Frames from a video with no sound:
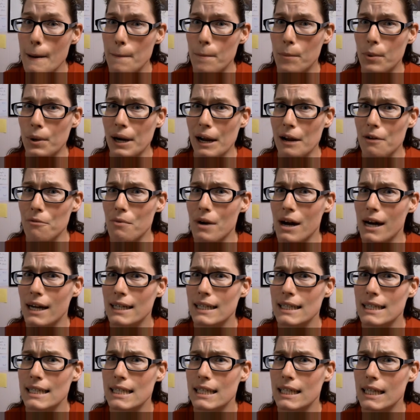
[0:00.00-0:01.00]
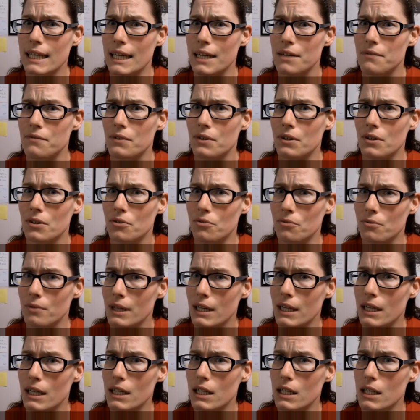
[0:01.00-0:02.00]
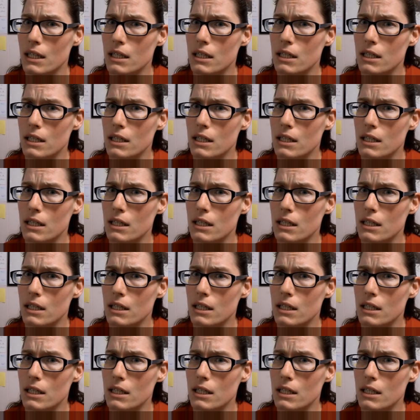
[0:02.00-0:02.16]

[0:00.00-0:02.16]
but I wanted to give it a week